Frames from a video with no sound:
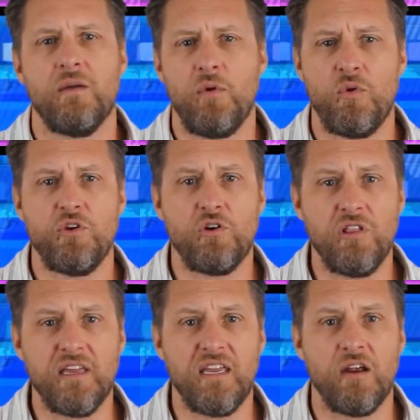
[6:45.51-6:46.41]
But when you
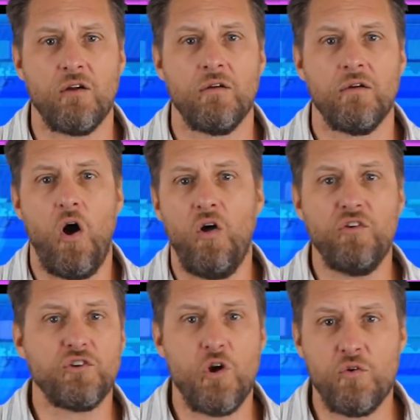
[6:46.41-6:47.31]
click here, all
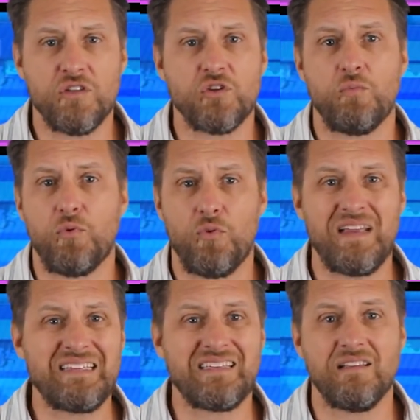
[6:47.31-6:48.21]
the tokens are
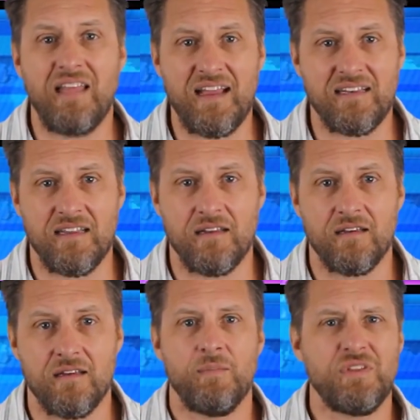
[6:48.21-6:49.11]
pre-selected.
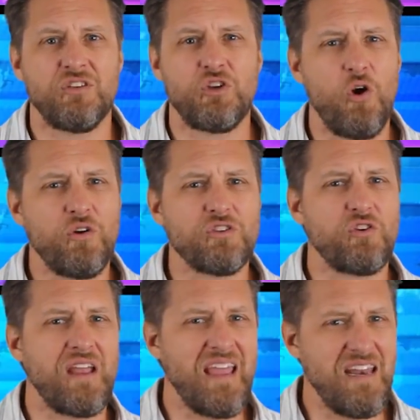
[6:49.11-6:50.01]
But these tokens
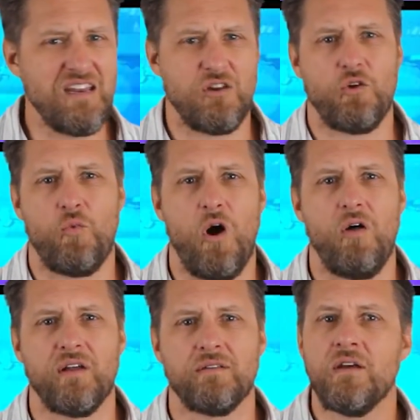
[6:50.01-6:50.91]
are hidden in your
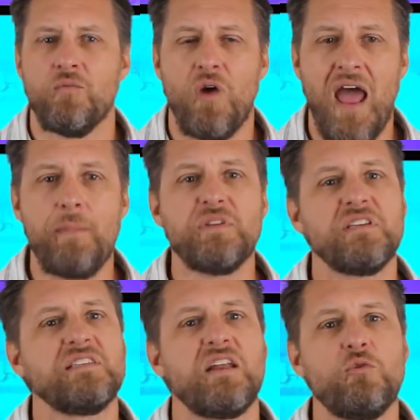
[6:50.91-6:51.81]
wallet. What happens
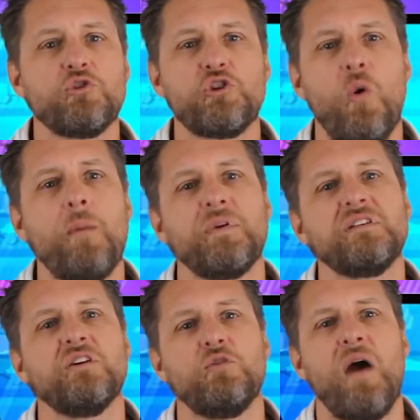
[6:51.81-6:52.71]
is they don't show up
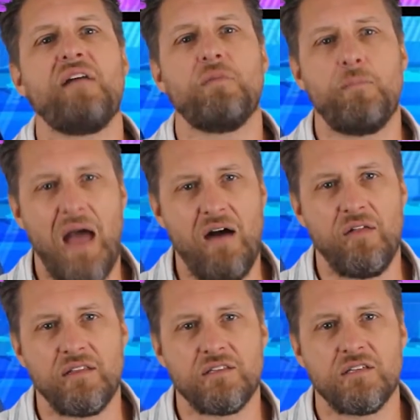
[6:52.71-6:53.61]
until you have a
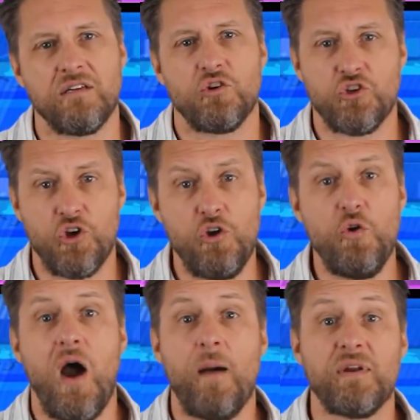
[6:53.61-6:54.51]
balance. So to show
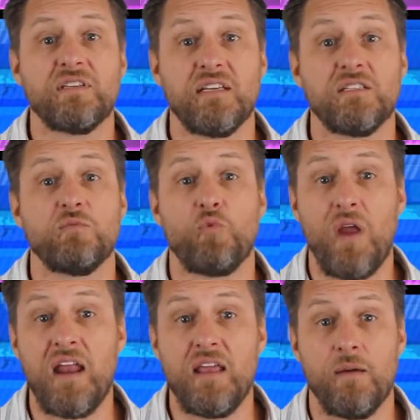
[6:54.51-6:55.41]
you, I'm gonna send some
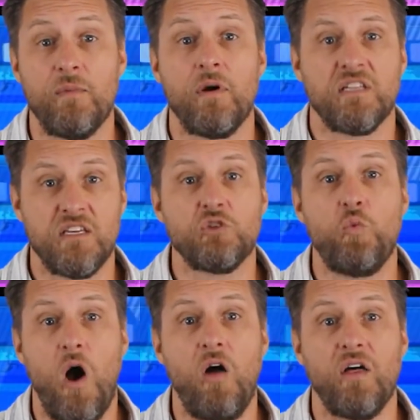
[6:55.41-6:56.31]
Raydium to this
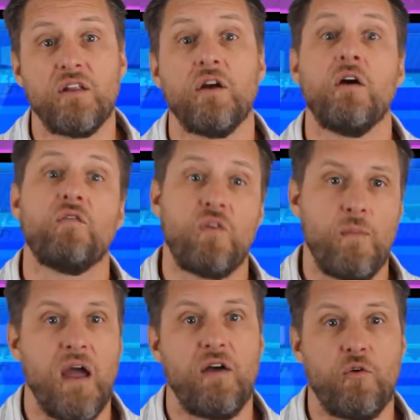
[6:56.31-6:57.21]
wallet from
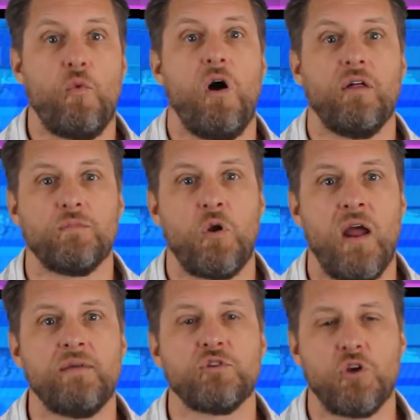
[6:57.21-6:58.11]
my other wallet, all
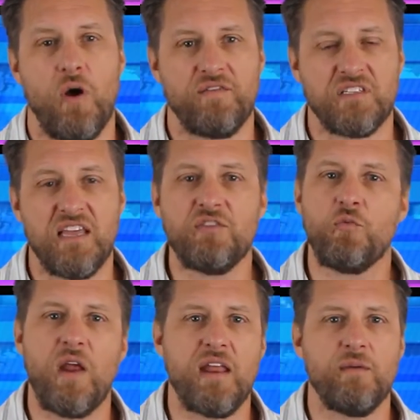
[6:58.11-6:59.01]
right? So I've sent the
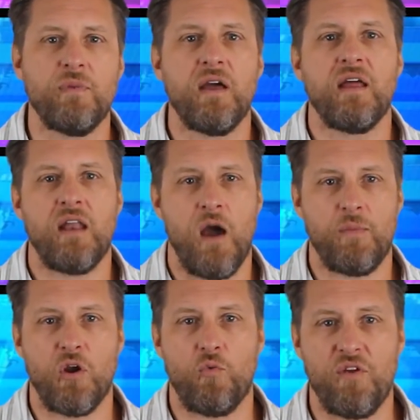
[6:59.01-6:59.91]
Raydium, now I'm
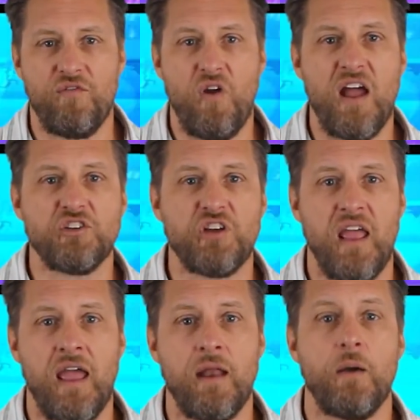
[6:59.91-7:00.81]
gonna refresh
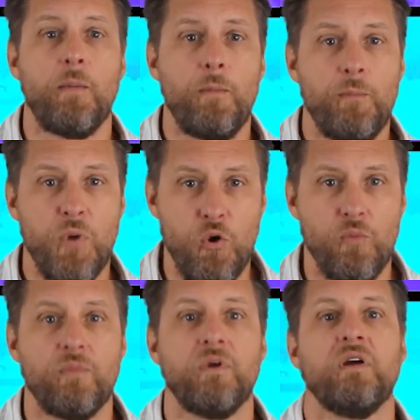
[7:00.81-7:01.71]
and
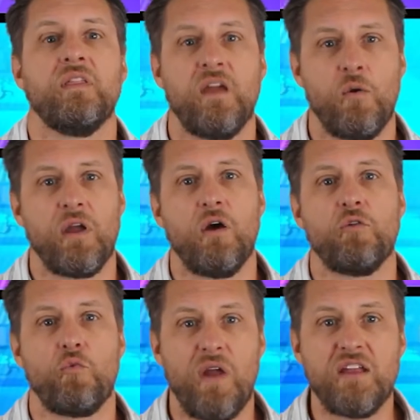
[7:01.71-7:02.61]
boom, there we go. The
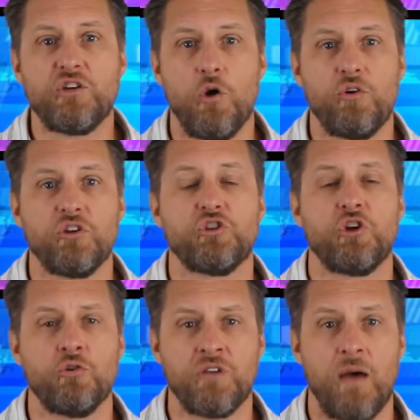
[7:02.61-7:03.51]
Ray token
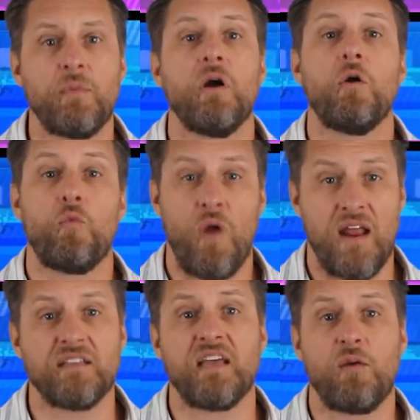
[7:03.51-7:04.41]
shows up right
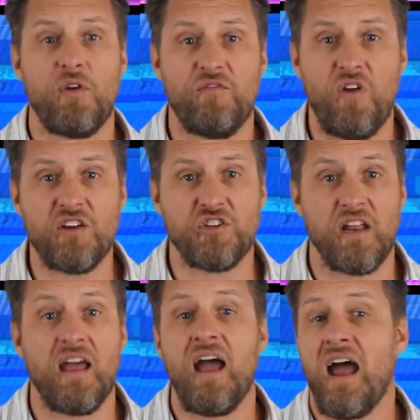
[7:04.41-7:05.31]
as I refresh
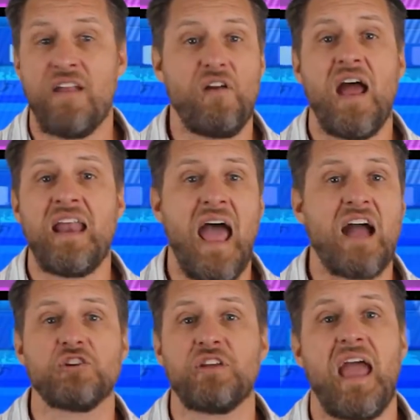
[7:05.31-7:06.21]
it. I never had to
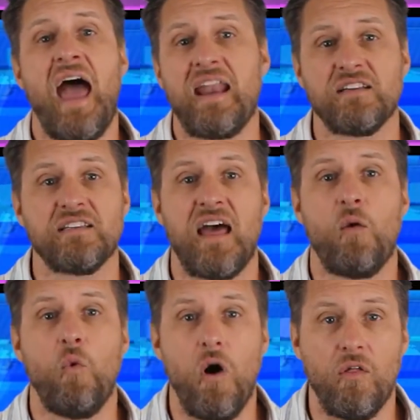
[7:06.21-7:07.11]
actually add it to
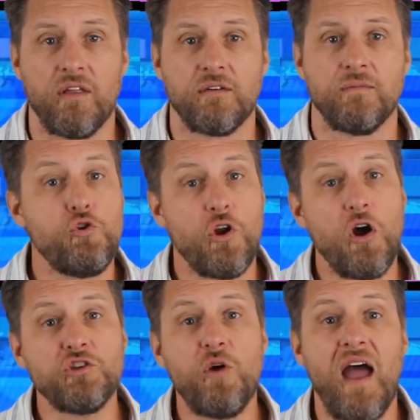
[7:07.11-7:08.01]
that wallet. You can
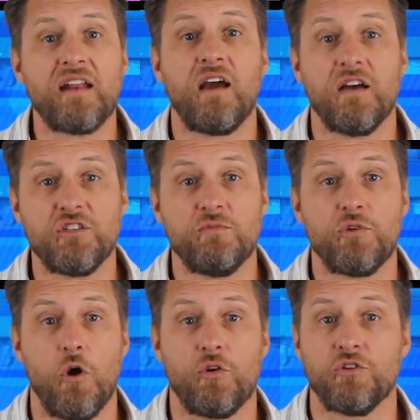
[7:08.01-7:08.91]
also add custom
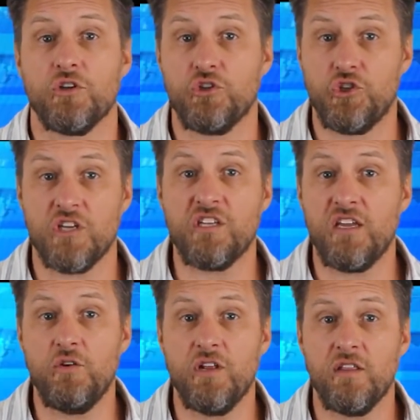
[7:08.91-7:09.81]
tokens, just
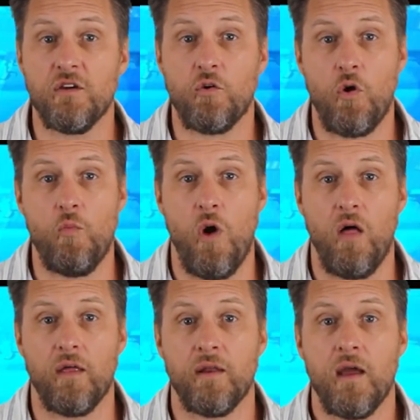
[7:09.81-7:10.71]
like you did in the Chrome
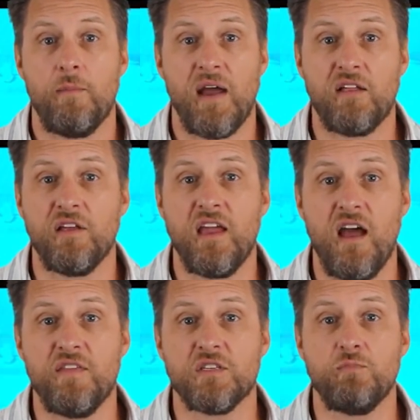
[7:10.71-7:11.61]
wallet, by clicking
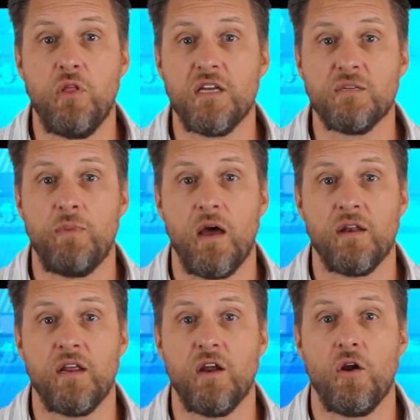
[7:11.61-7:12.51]
on this plus button
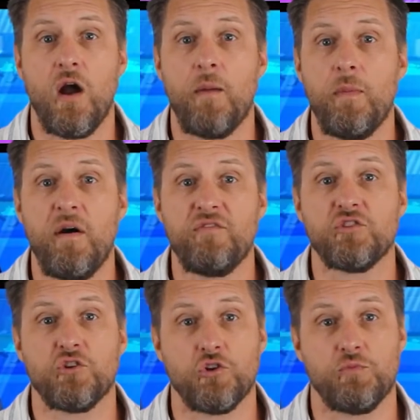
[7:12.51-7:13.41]
here up above the
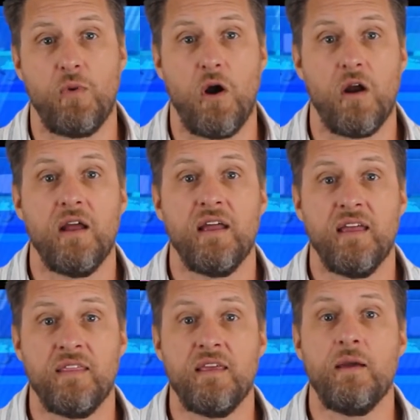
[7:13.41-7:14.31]
search bar
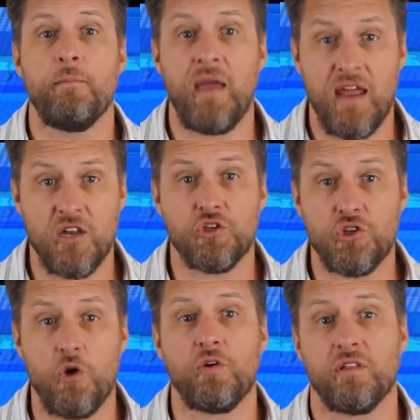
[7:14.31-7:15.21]
in the managed
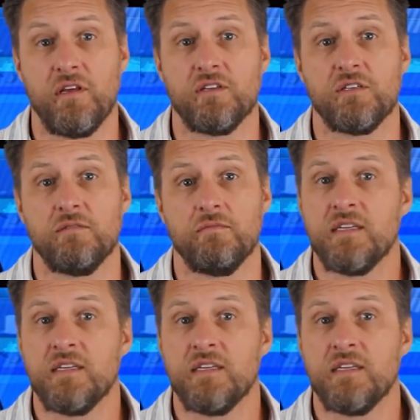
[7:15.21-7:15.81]
token list.